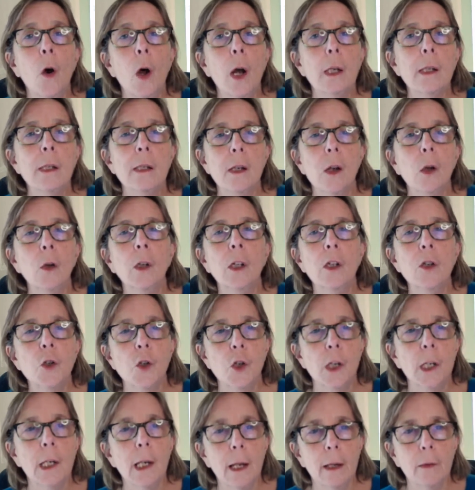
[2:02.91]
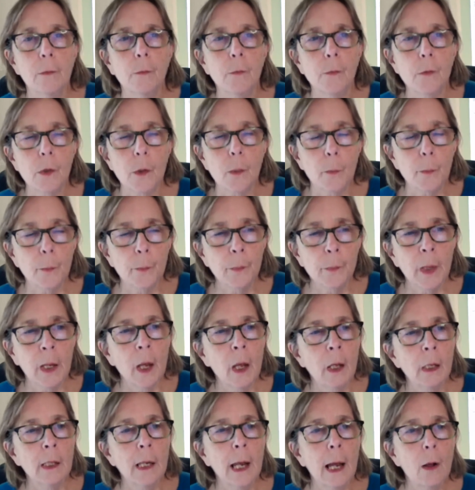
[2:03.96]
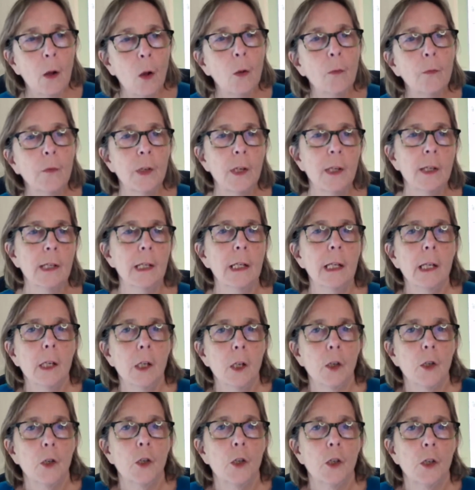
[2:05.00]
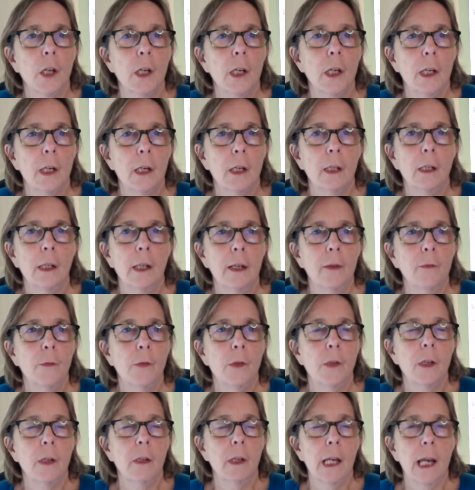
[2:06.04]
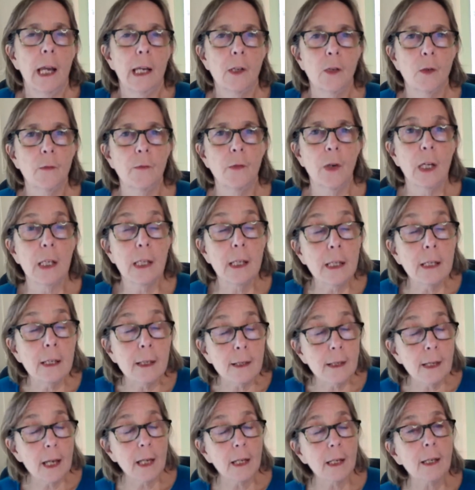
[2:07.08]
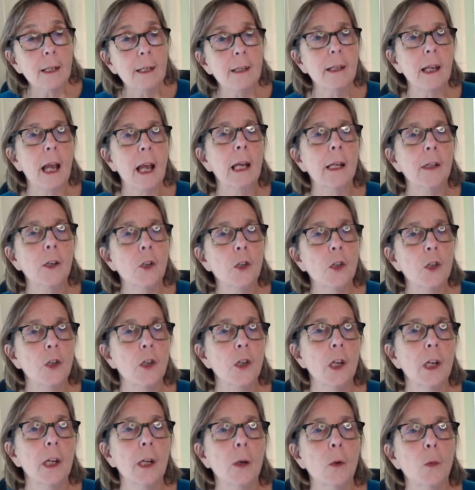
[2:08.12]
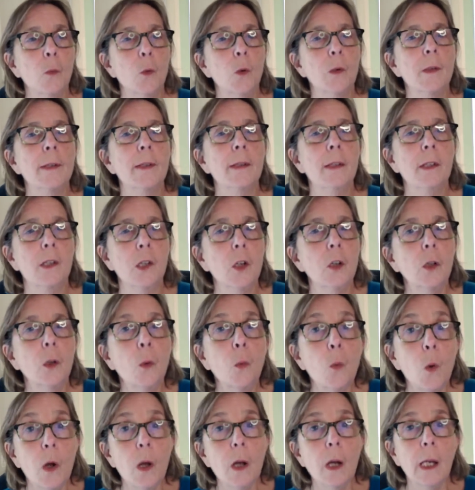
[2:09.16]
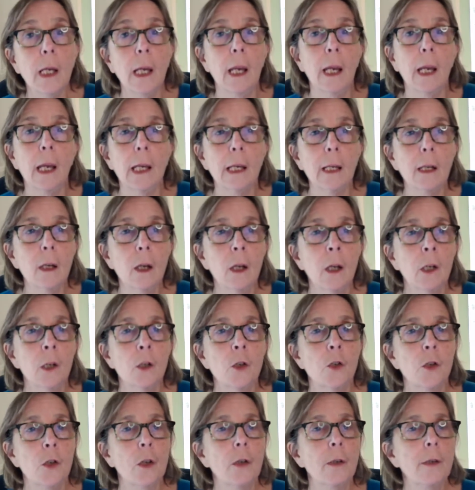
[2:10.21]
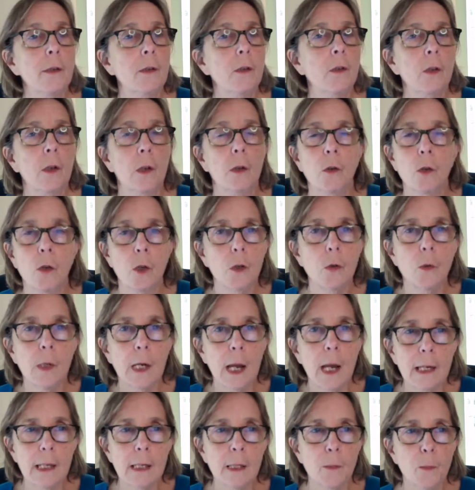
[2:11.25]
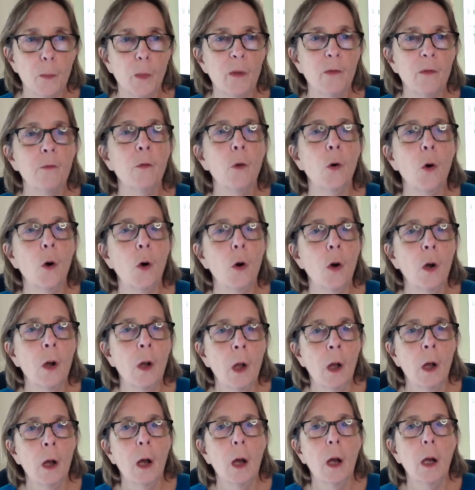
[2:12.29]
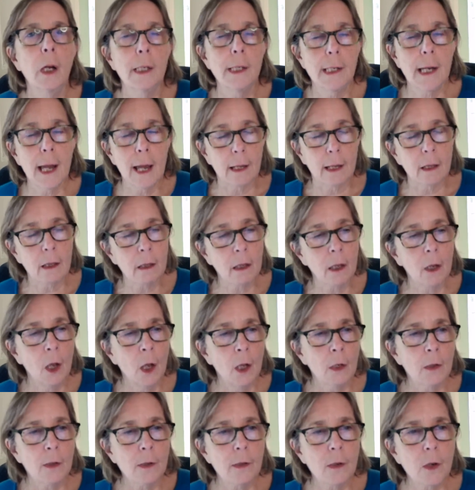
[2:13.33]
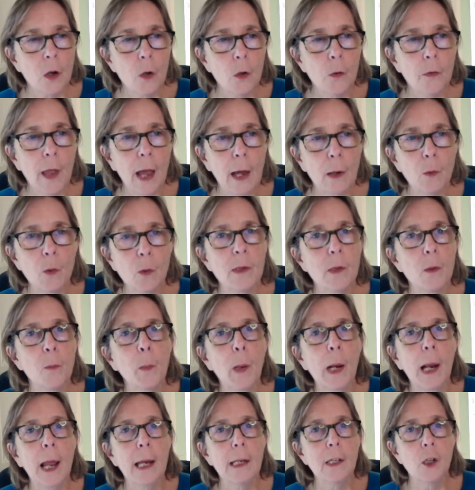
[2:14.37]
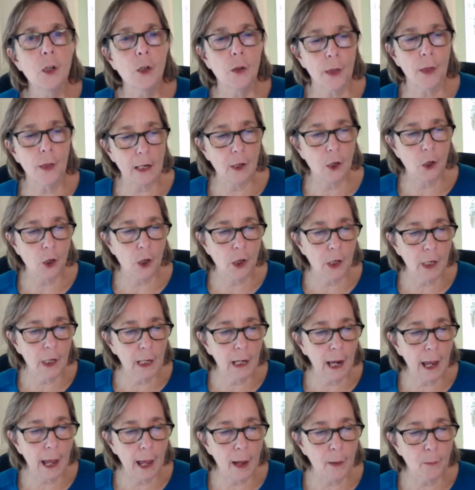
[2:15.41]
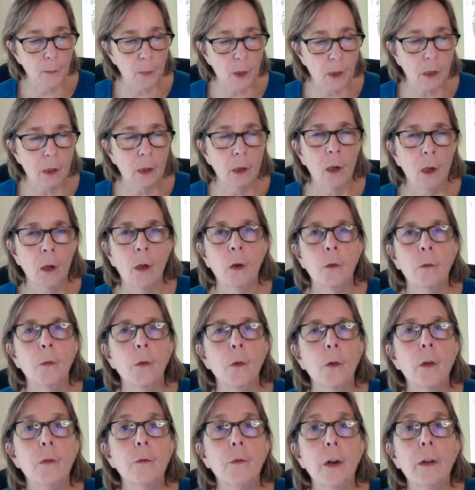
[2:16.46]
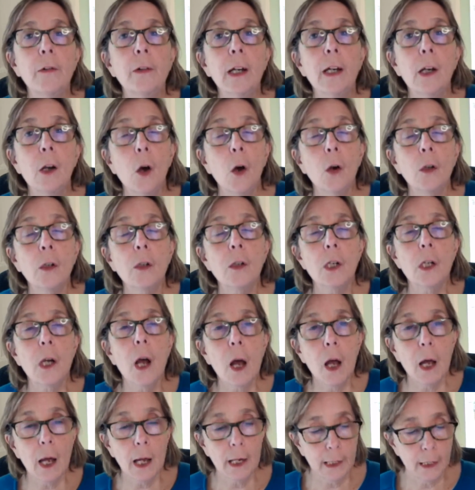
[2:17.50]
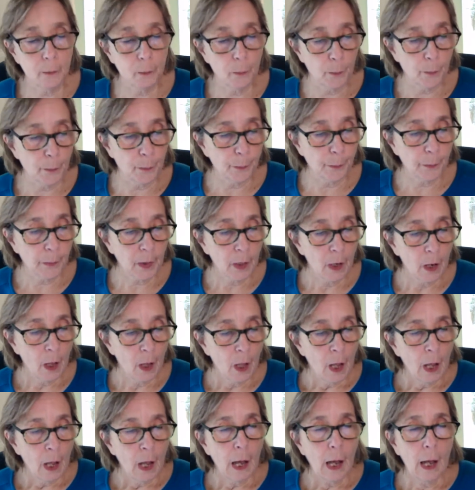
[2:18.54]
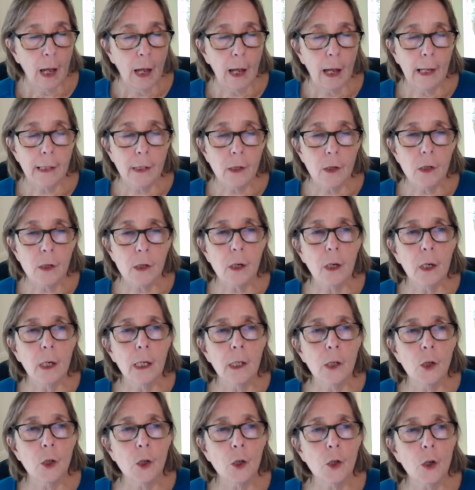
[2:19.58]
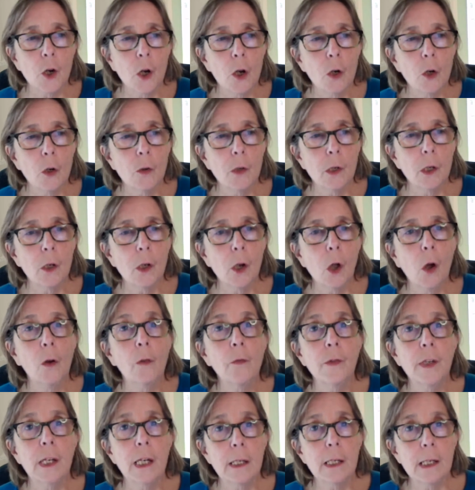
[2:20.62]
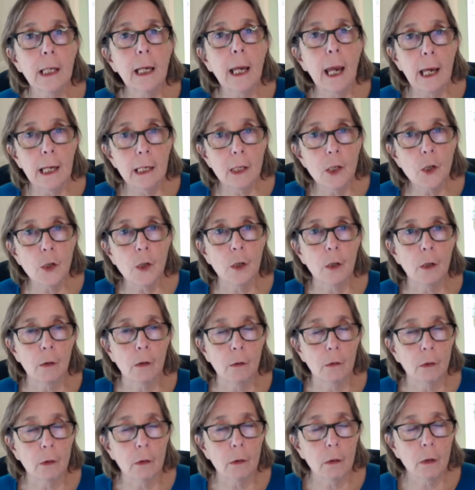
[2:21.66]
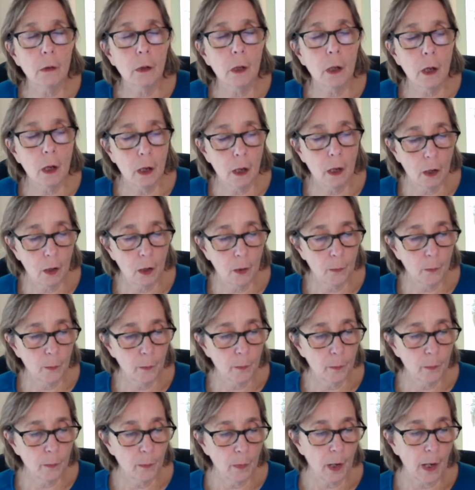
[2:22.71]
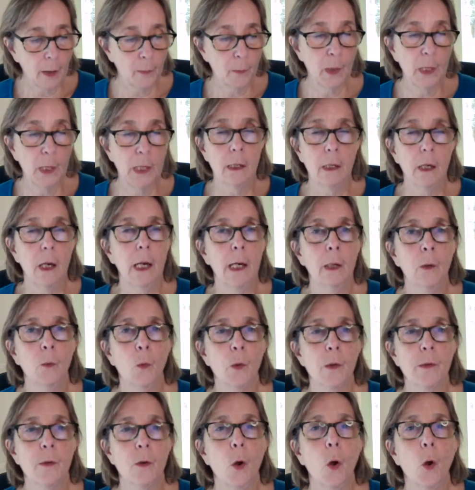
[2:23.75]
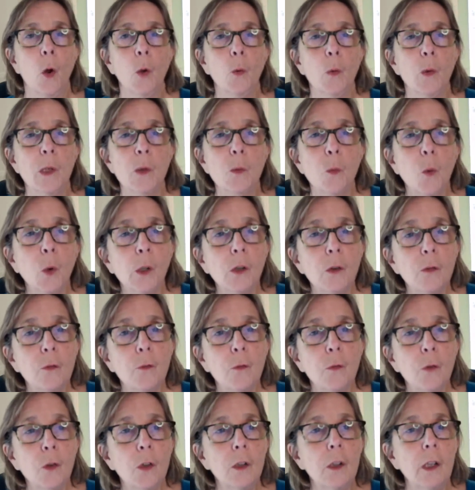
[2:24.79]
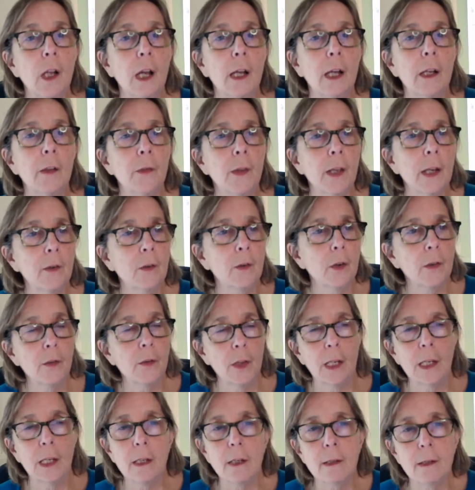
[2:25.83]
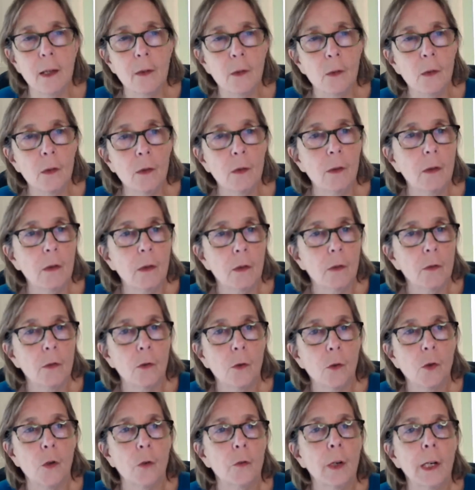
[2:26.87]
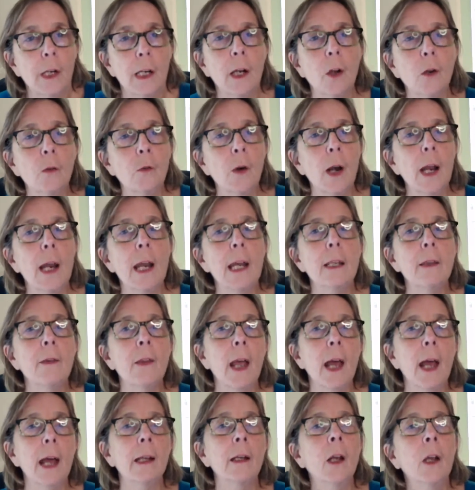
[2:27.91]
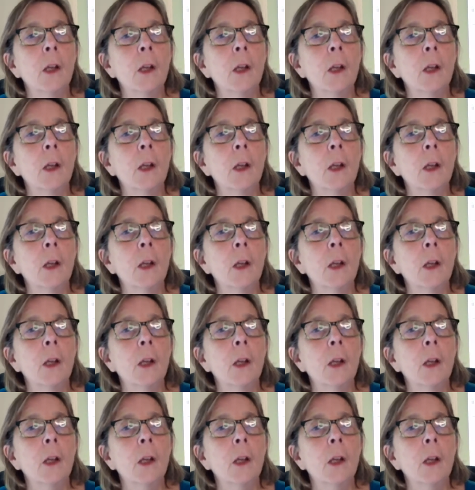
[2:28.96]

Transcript: as long as she lived. Now, obviously, she lived to the age of 96 and she was still working just 2 days before her death. So that was a pledge that she kept for a very long time. And it showed a lot of dedication. I mean, it wasn't always wonderful, and there are things in during her reign that